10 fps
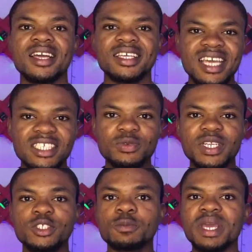Get
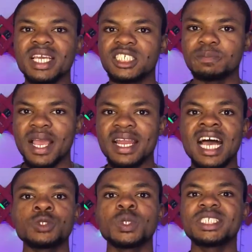ready to be inspired
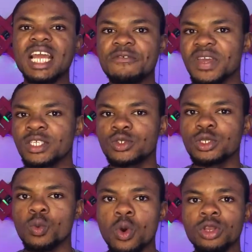as we delve into
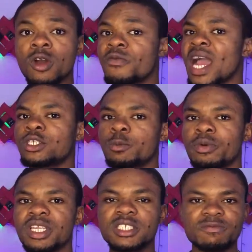the world of
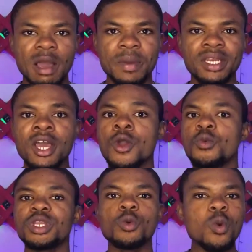hydroponics farming
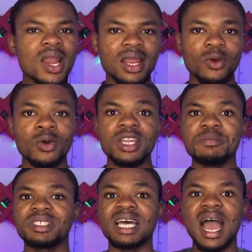with the one and only
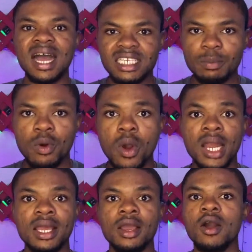Mr.
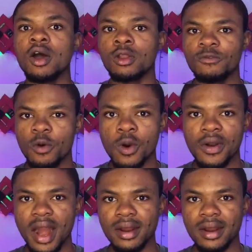Adebowale Onofowora.